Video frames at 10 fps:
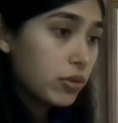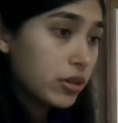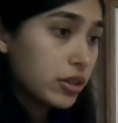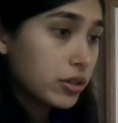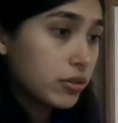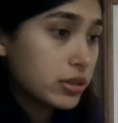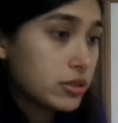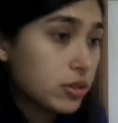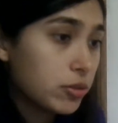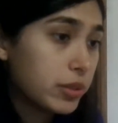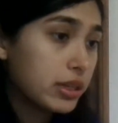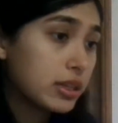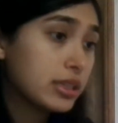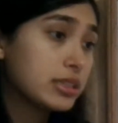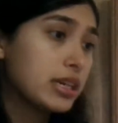When are they going to open
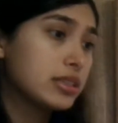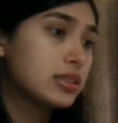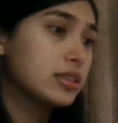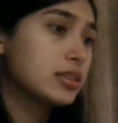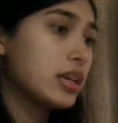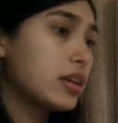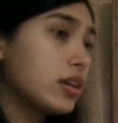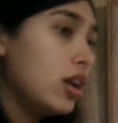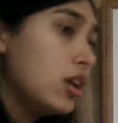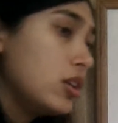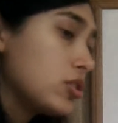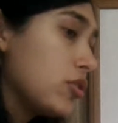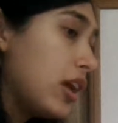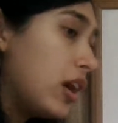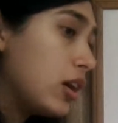the testing center?
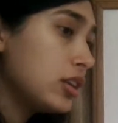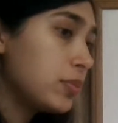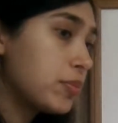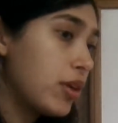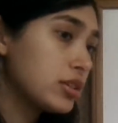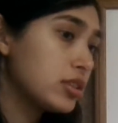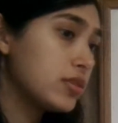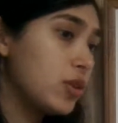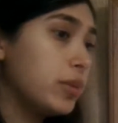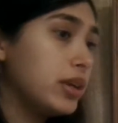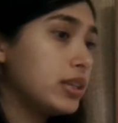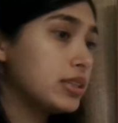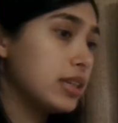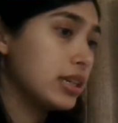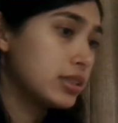So they are in the process of opening
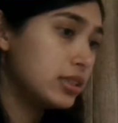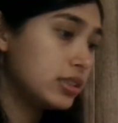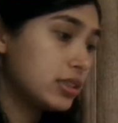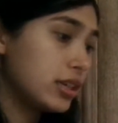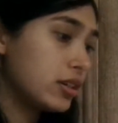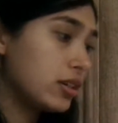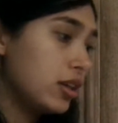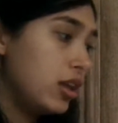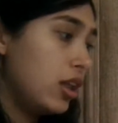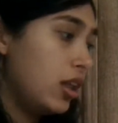the testing center